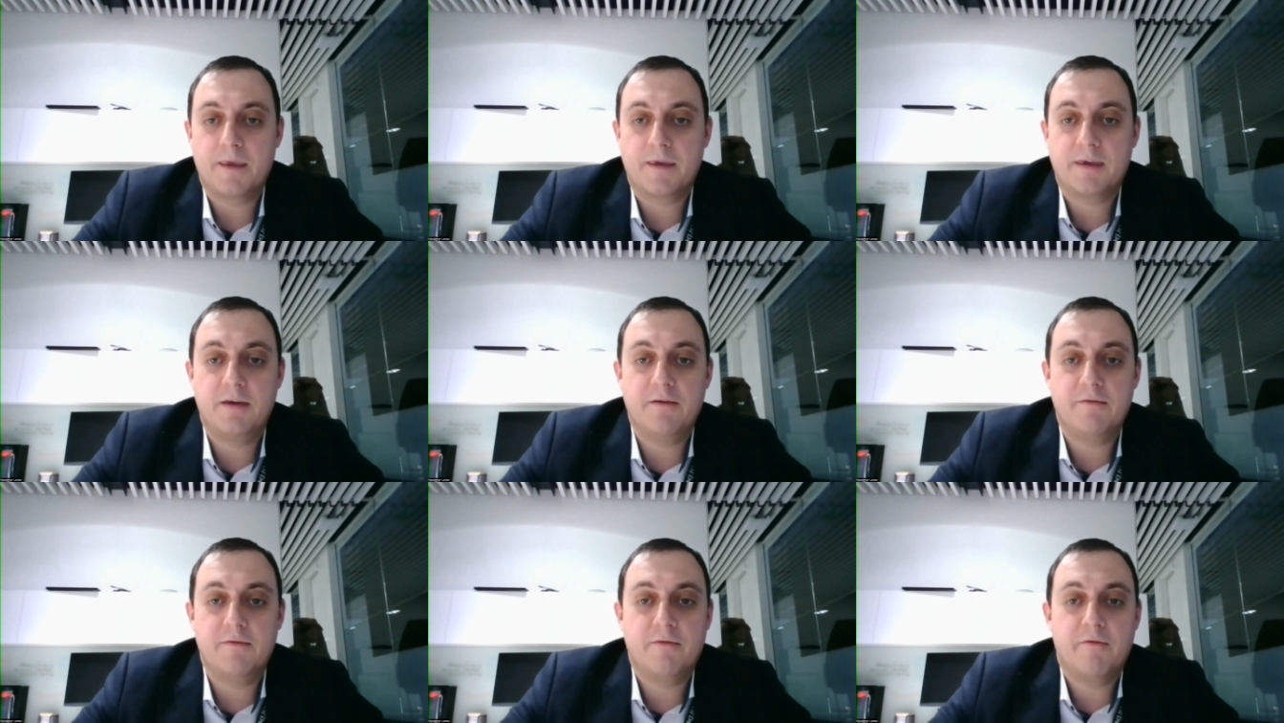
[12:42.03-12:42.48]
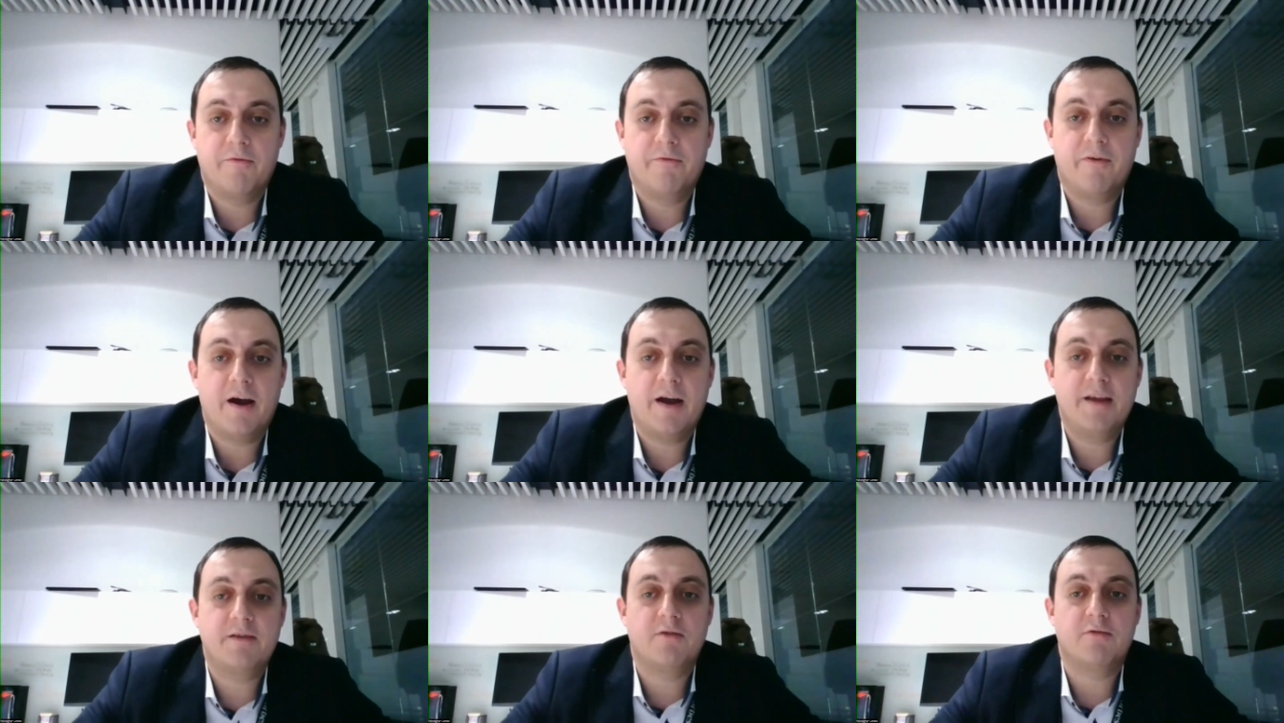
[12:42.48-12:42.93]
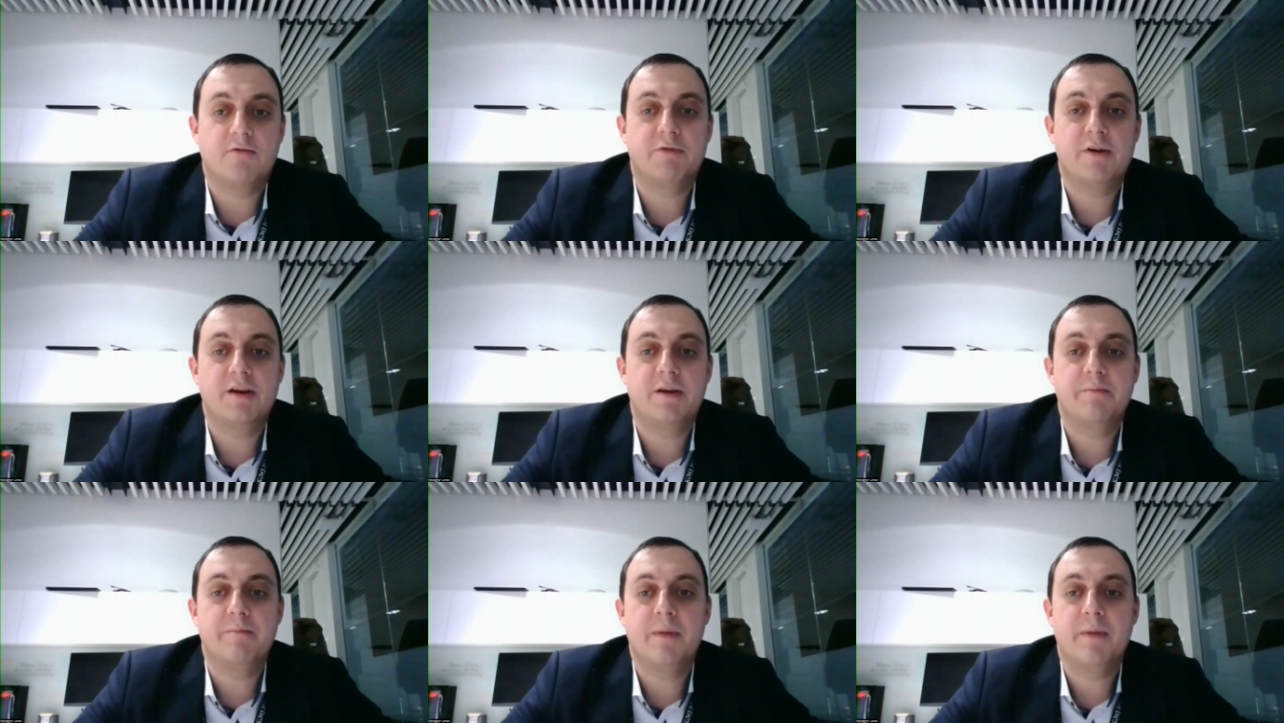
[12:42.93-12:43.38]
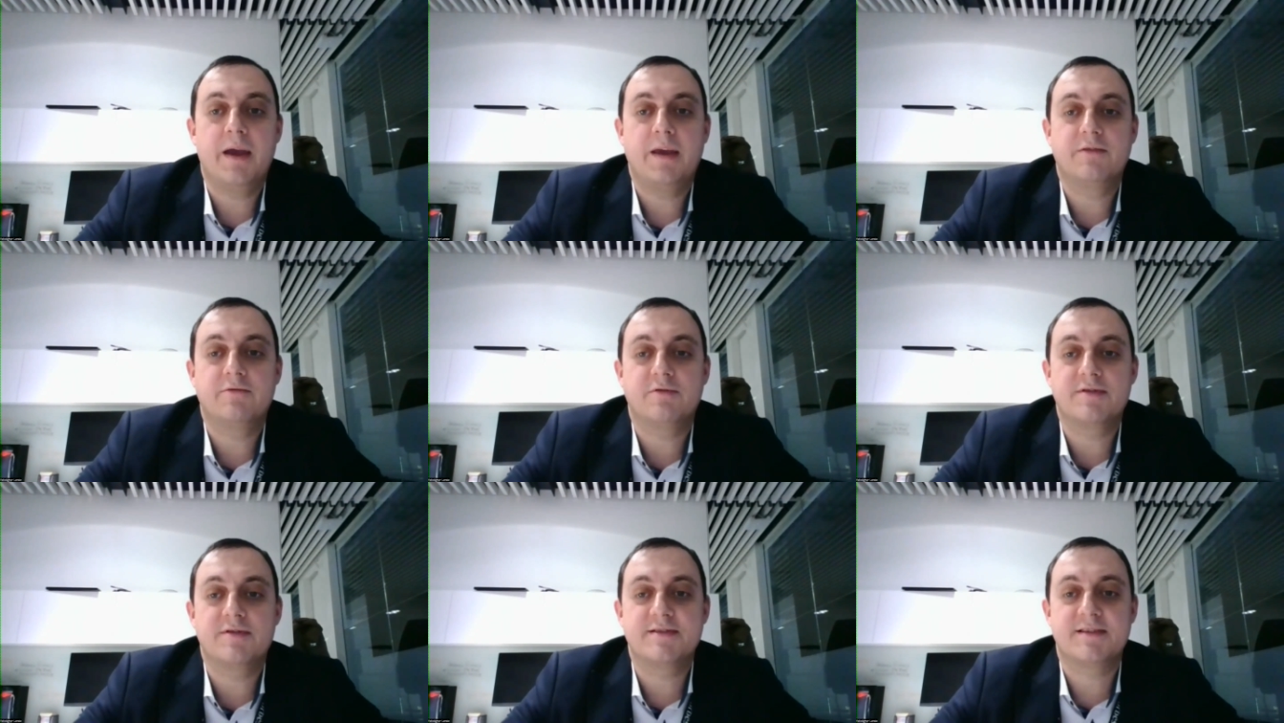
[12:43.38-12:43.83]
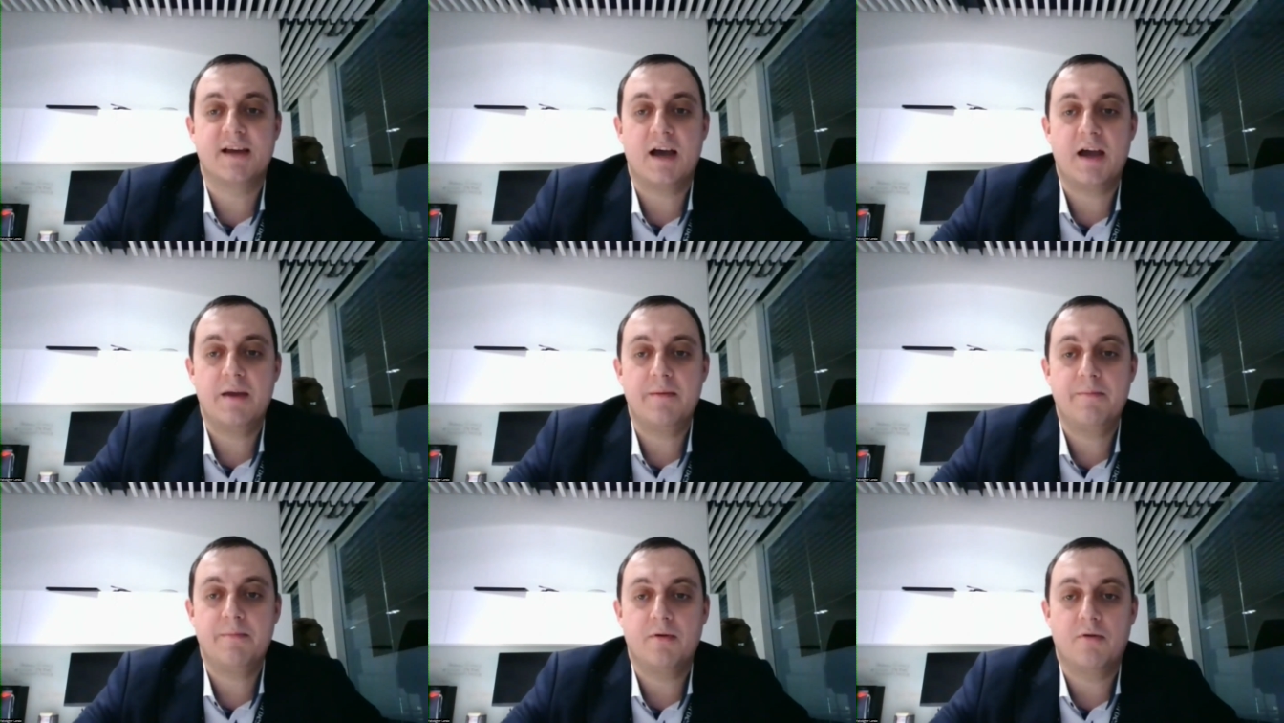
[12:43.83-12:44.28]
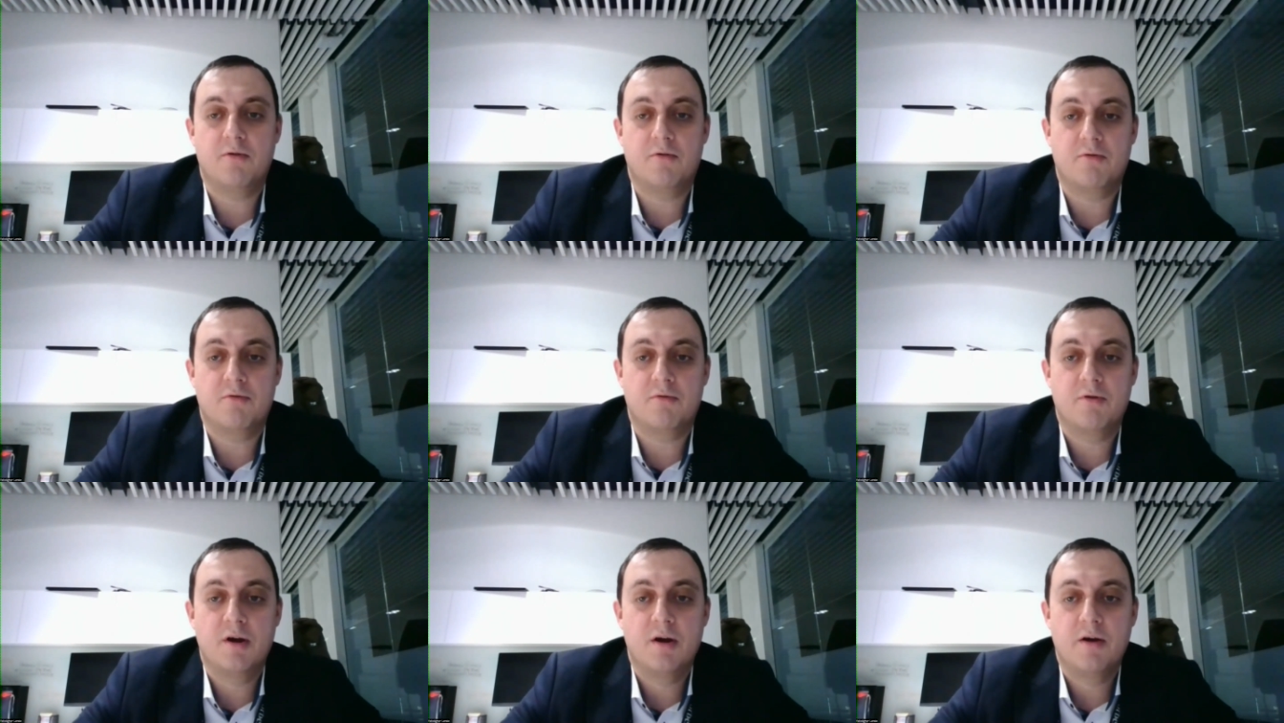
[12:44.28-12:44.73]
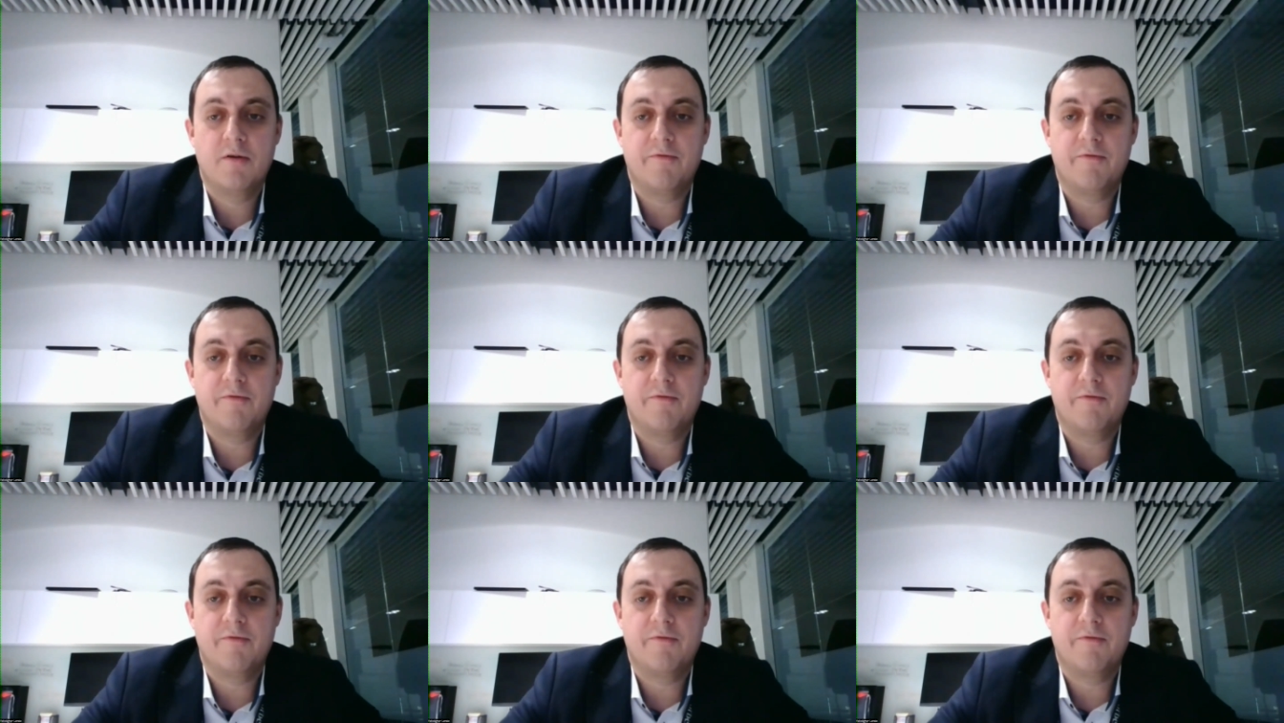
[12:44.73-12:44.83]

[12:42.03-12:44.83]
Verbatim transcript: give final ready-made recipe or